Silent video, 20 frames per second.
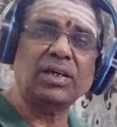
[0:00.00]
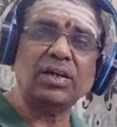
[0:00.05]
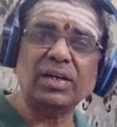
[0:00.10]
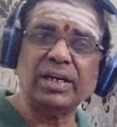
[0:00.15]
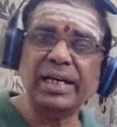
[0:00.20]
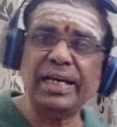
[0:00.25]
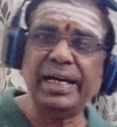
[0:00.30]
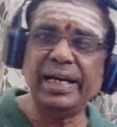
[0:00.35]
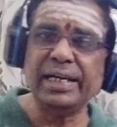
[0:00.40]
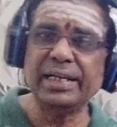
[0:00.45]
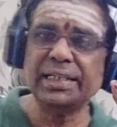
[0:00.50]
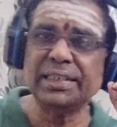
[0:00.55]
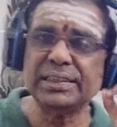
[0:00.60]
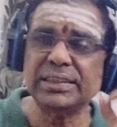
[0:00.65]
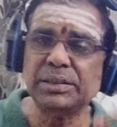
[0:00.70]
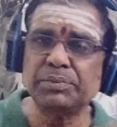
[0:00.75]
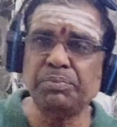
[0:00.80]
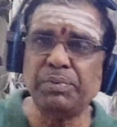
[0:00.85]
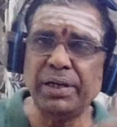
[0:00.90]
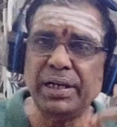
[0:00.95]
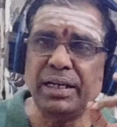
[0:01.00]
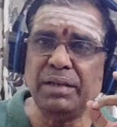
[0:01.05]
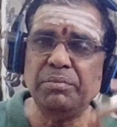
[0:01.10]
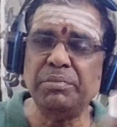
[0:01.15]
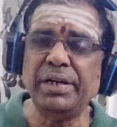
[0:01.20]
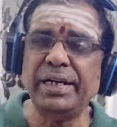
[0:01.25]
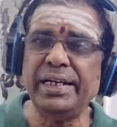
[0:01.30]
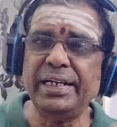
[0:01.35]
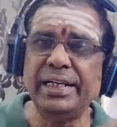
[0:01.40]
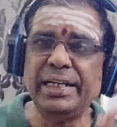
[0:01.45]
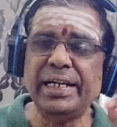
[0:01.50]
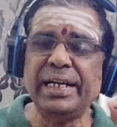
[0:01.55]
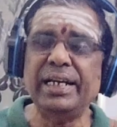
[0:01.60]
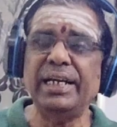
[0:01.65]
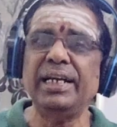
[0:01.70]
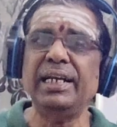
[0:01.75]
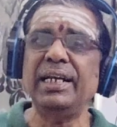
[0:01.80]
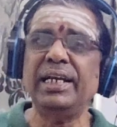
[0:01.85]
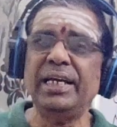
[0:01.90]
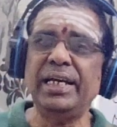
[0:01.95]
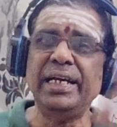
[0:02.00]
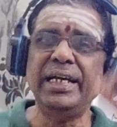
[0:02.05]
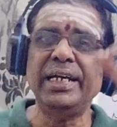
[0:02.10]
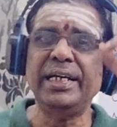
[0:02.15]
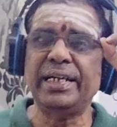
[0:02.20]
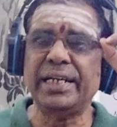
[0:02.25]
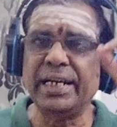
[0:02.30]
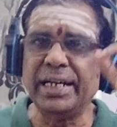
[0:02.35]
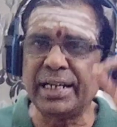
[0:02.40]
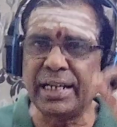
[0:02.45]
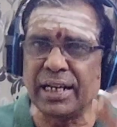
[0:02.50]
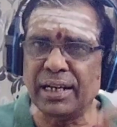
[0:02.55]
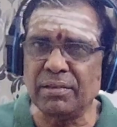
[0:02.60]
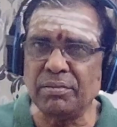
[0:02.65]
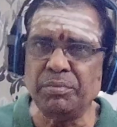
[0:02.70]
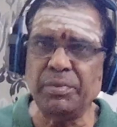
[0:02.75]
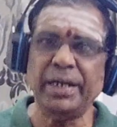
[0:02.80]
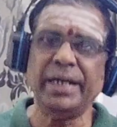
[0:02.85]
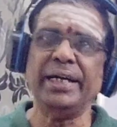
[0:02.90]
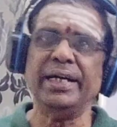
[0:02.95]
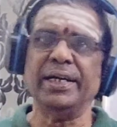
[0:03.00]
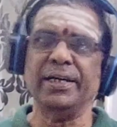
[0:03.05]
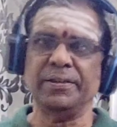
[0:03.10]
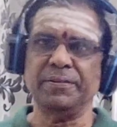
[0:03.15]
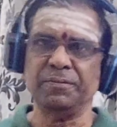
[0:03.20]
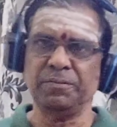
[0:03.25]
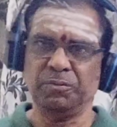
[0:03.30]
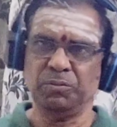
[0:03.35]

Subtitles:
are experimentally determined.